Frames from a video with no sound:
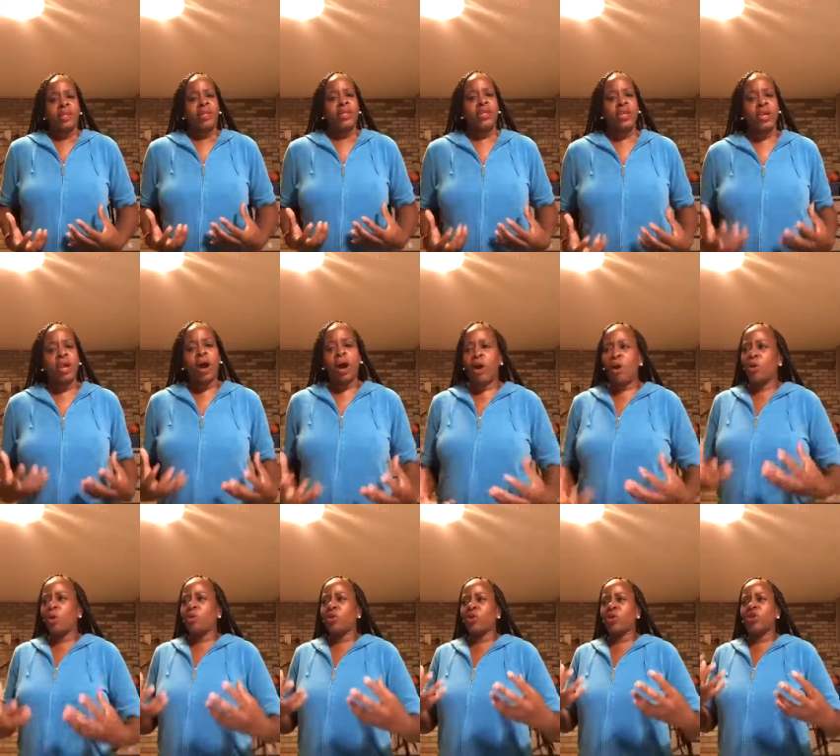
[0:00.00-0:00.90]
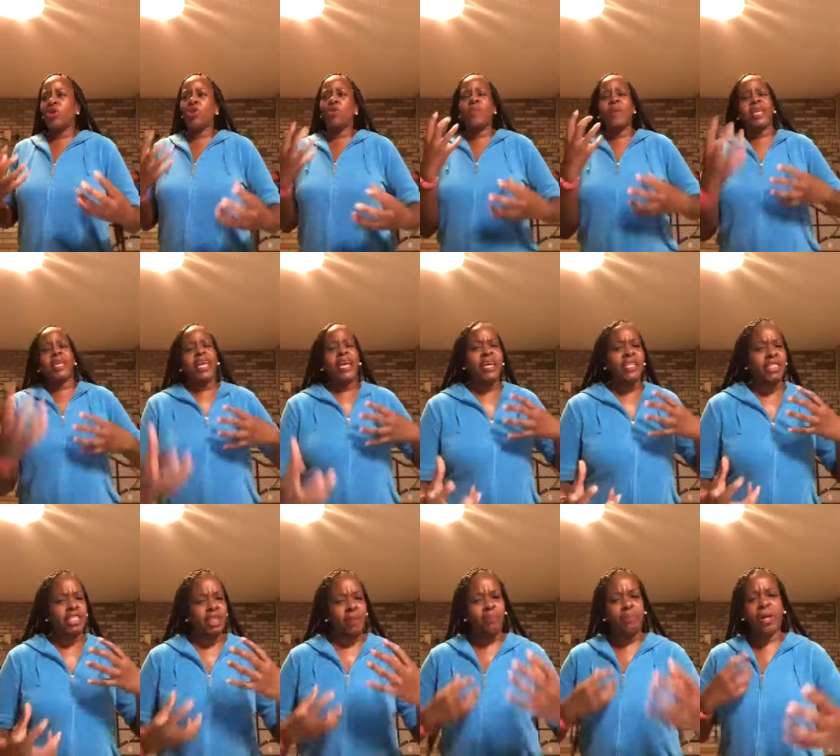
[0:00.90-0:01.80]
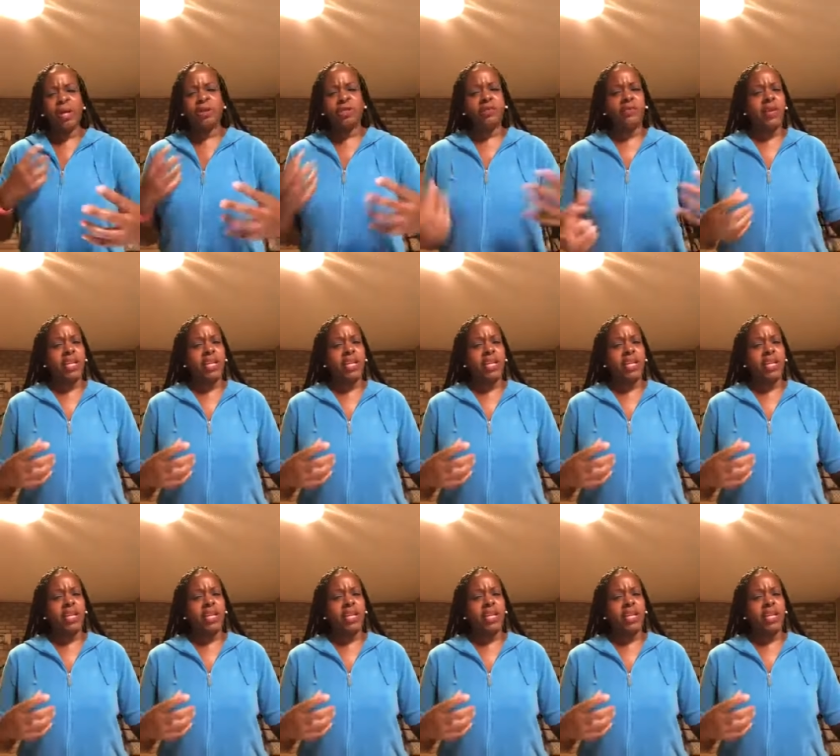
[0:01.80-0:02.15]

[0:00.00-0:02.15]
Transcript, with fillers: you know, you begin to build a